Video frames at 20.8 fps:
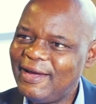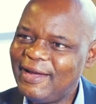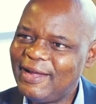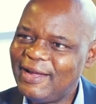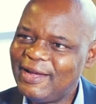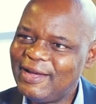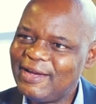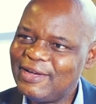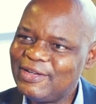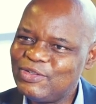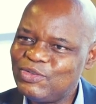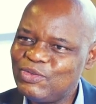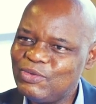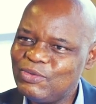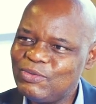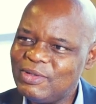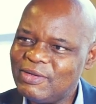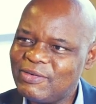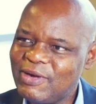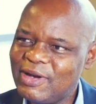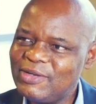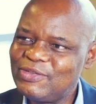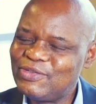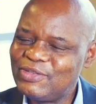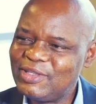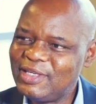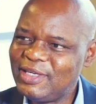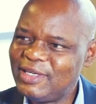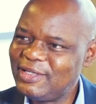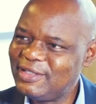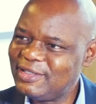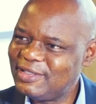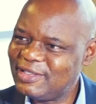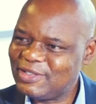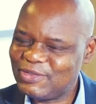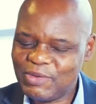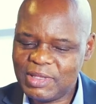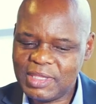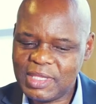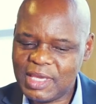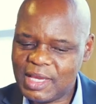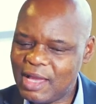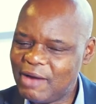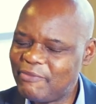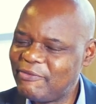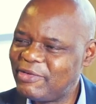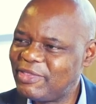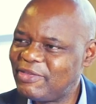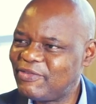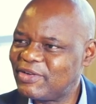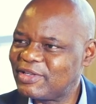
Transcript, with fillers: uh, should we run to the hills when they come with